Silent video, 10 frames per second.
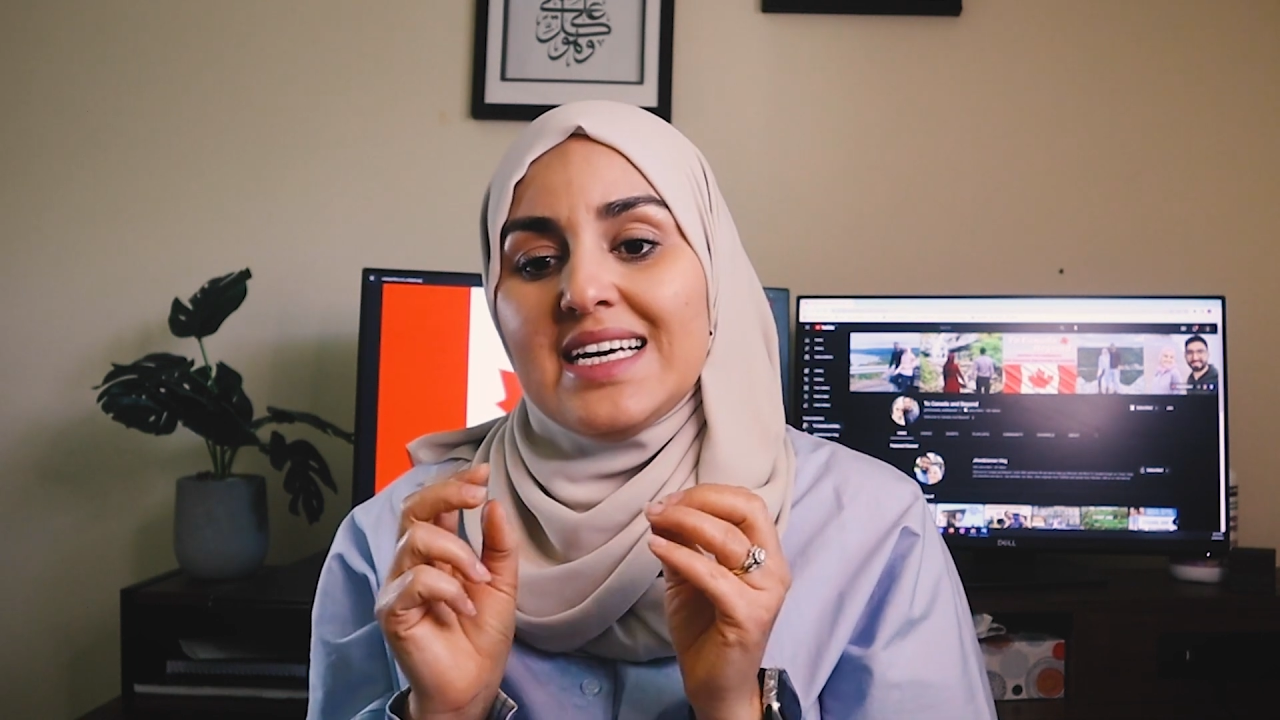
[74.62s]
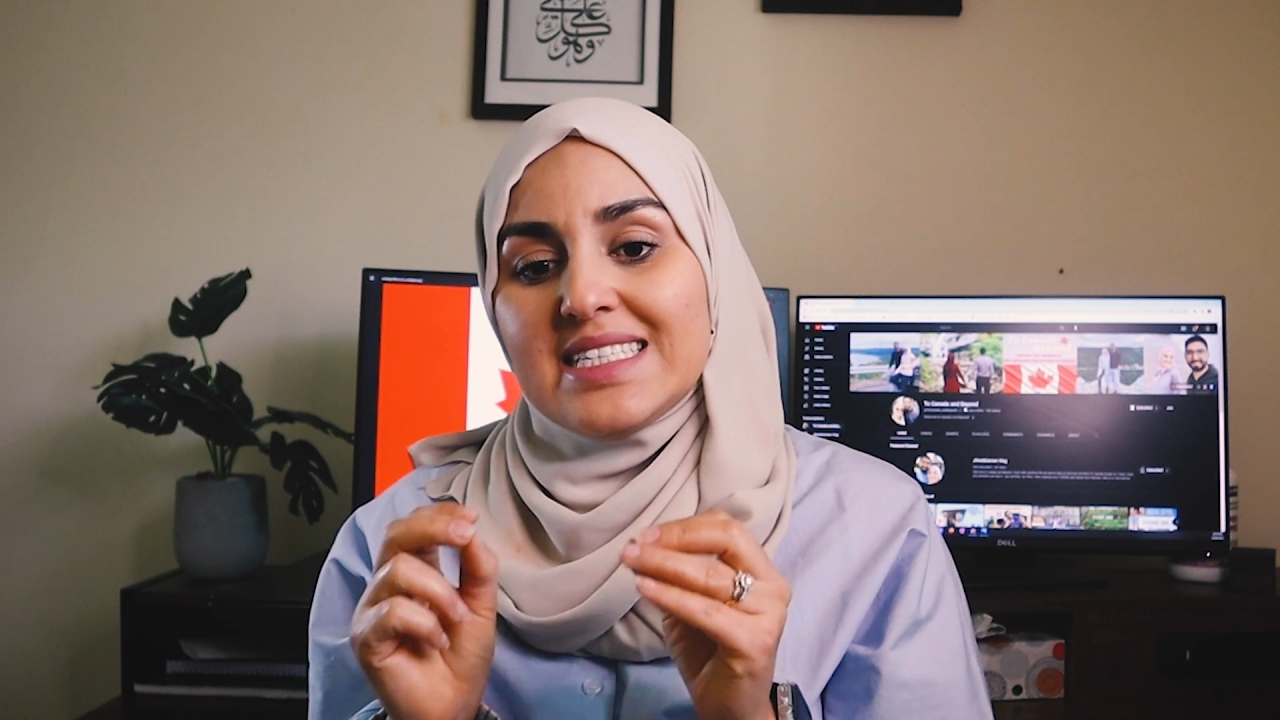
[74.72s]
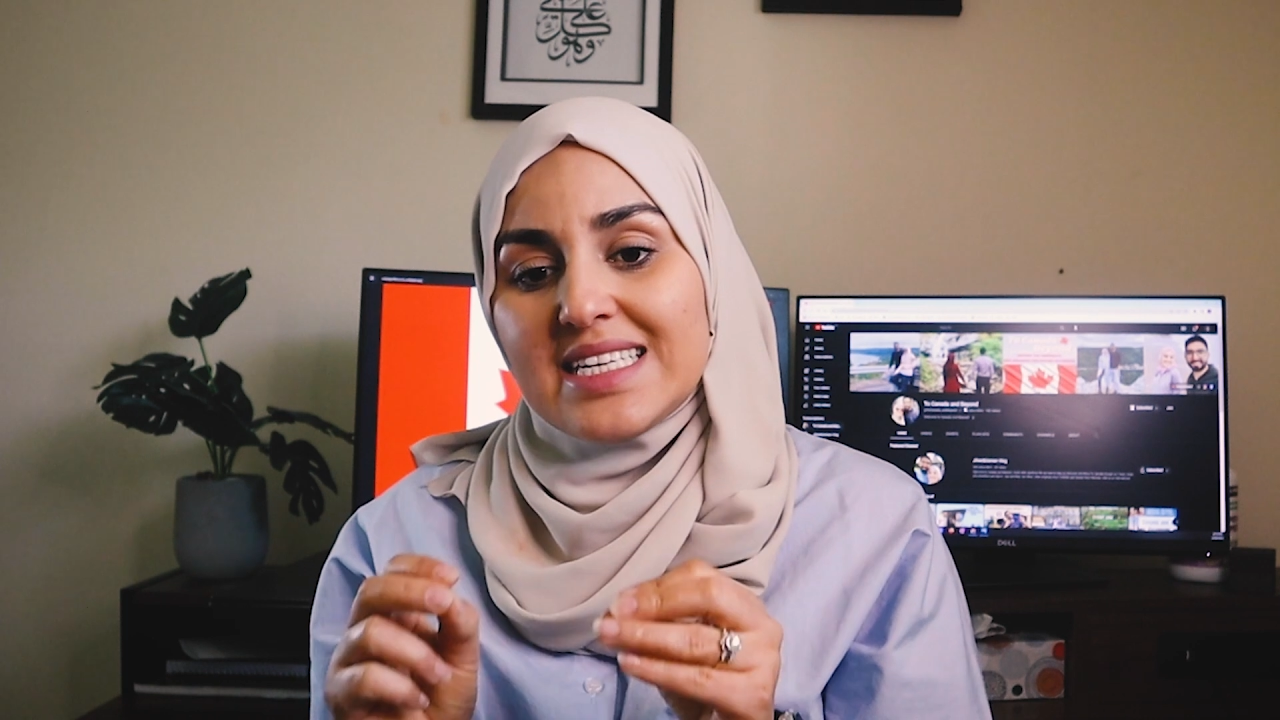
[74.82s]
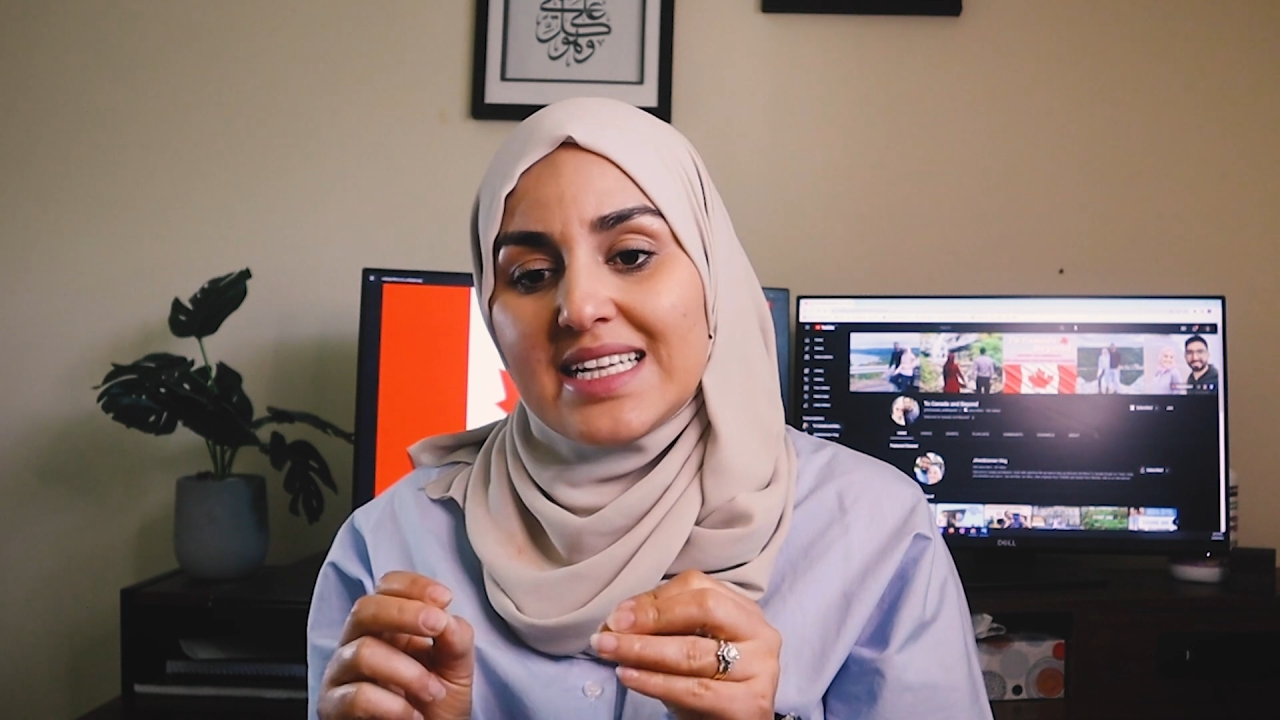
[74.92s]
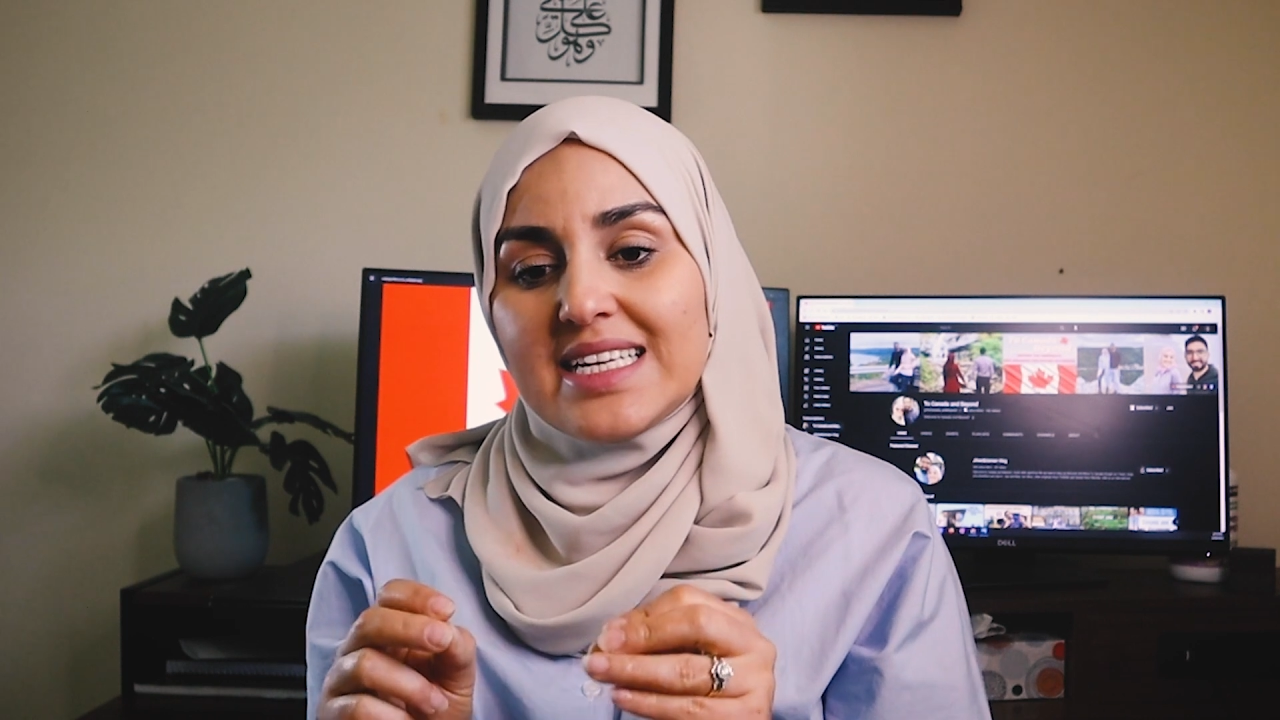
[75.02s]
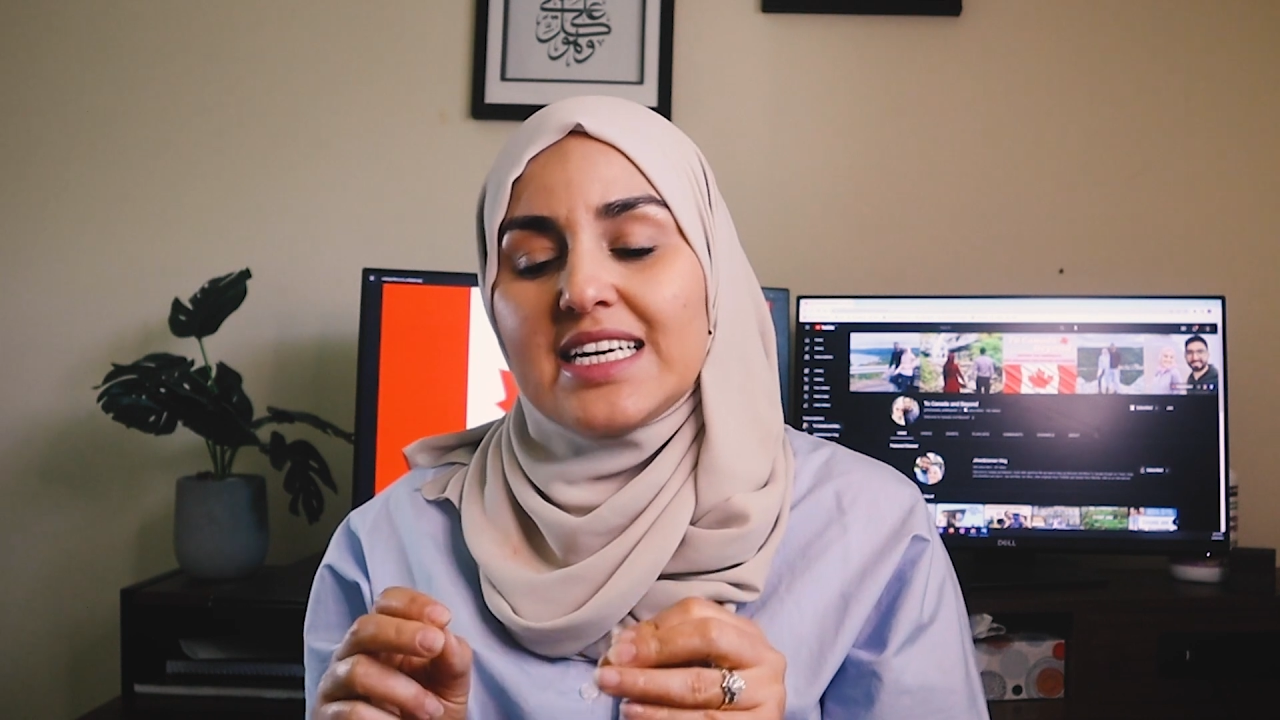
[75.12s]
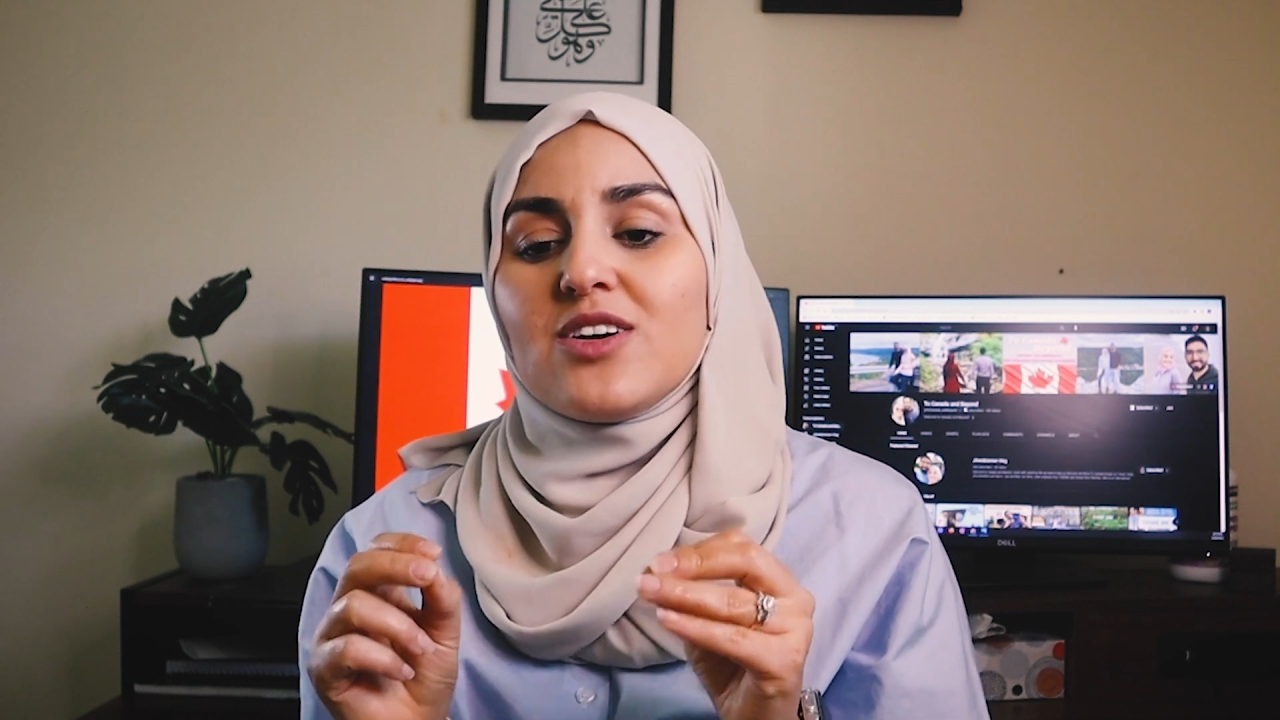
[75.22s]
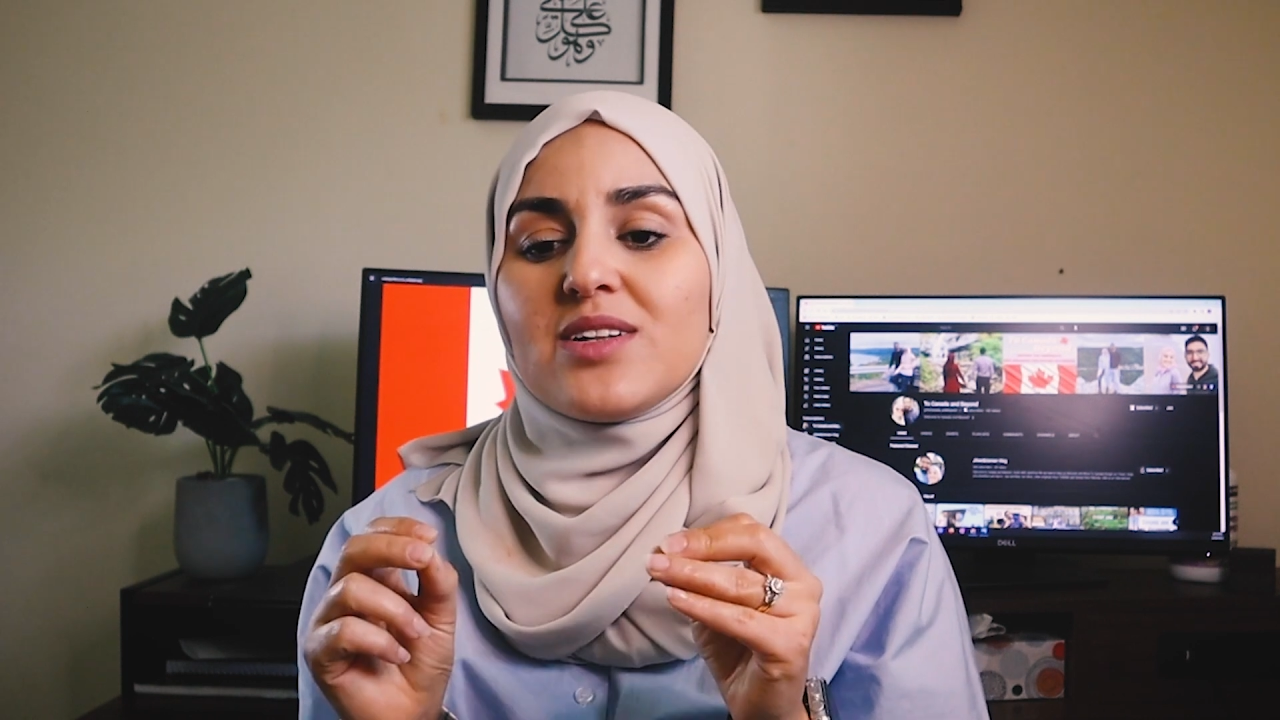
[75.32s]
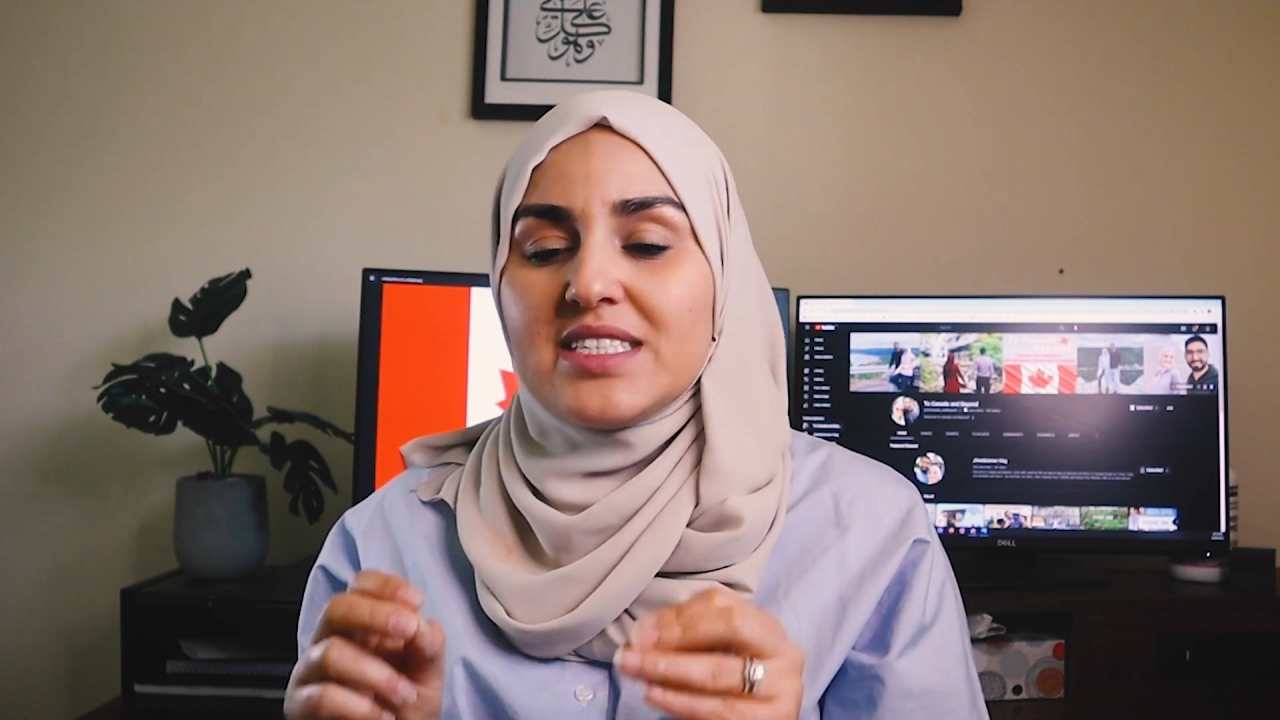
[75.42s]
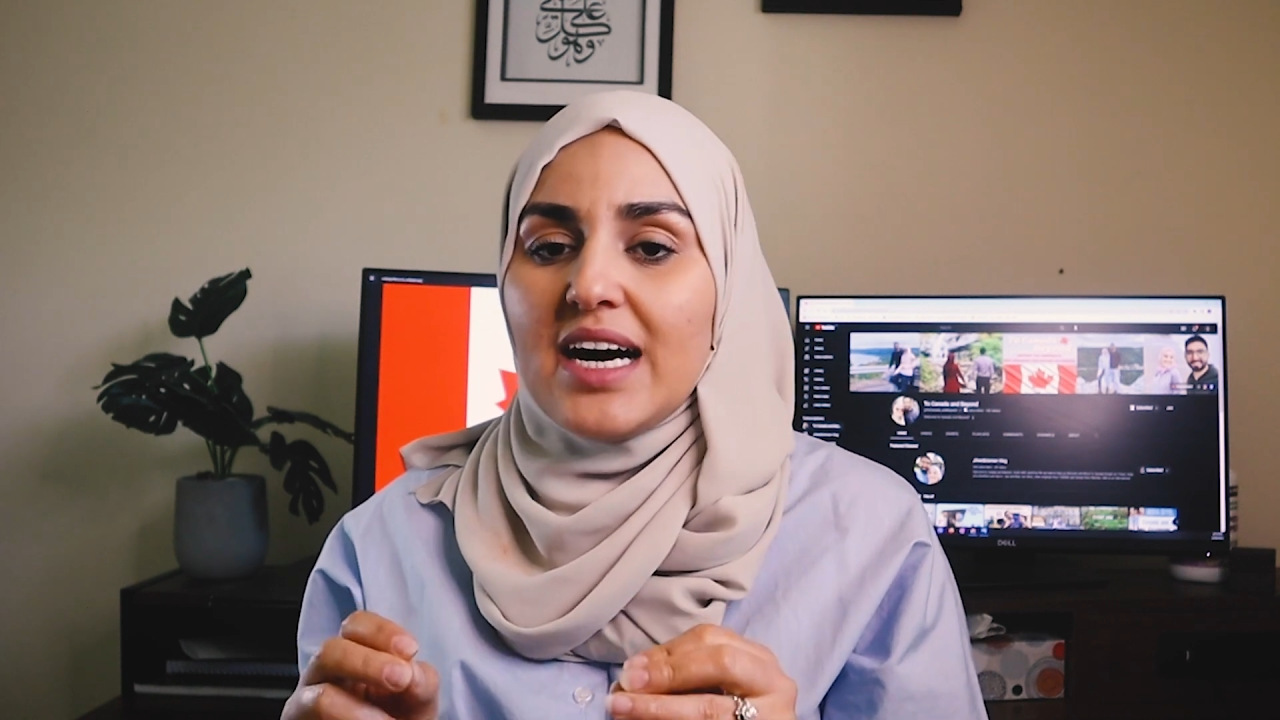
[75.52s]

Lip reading: is a legal